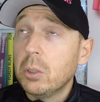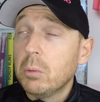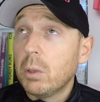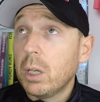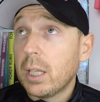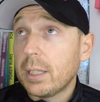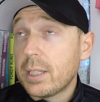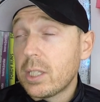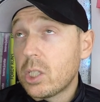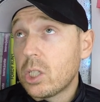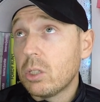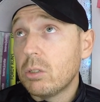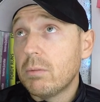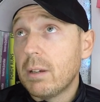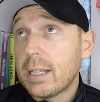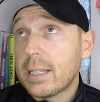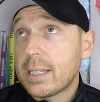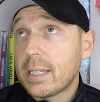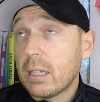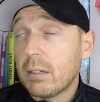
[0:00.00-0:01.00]
I did 2
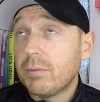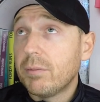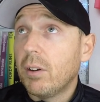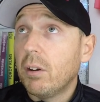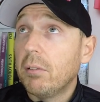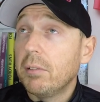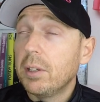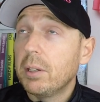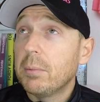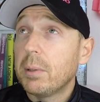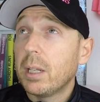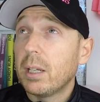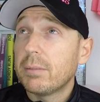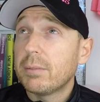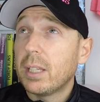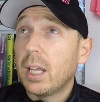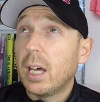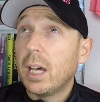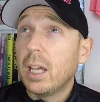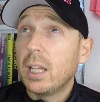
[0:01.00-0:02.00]
runs so far in them, and
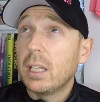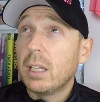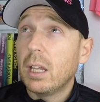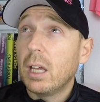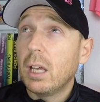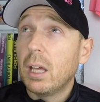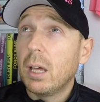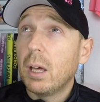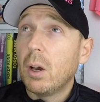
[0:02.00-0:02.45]
I've done